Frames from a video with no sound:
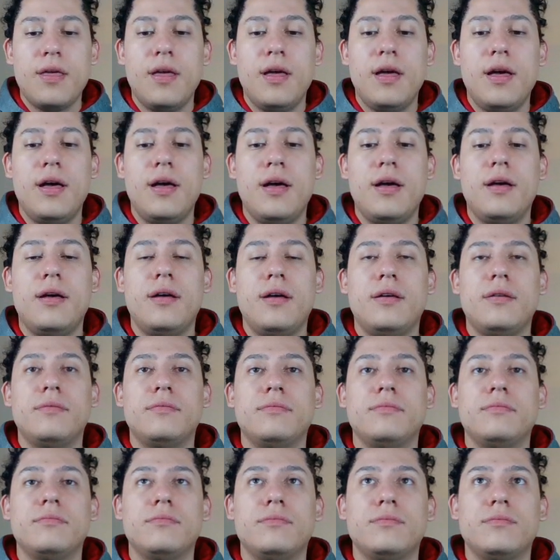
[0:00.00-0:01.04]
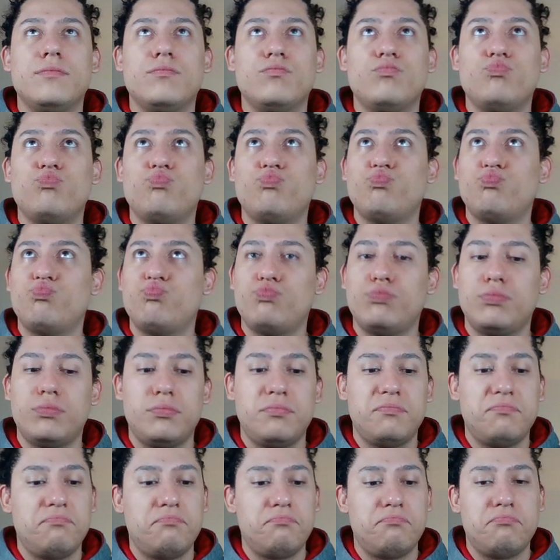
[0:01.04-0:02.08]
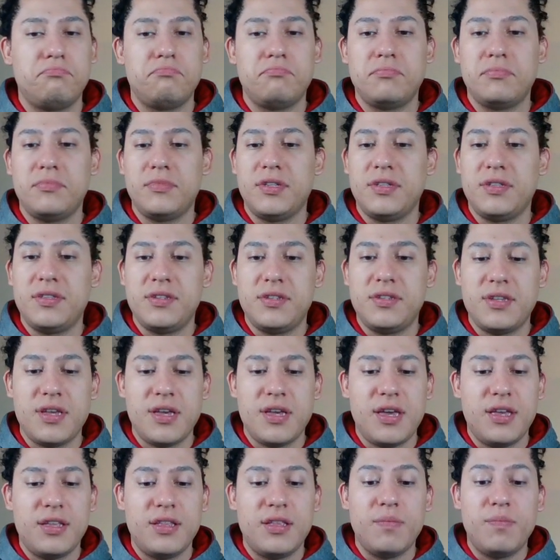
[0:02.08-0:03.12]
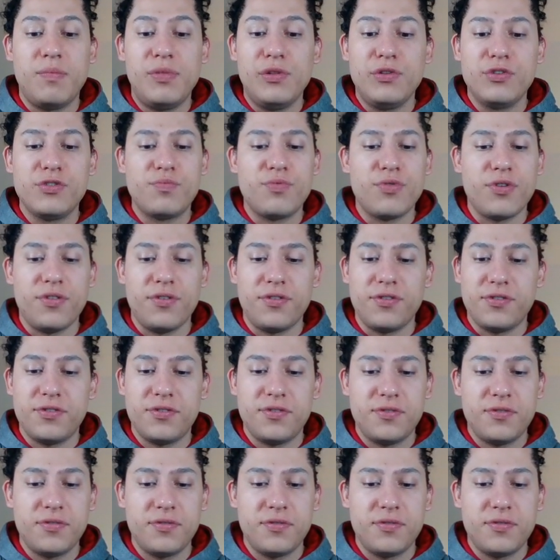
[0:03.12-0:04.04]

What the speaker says: let's say the Blues Brothers.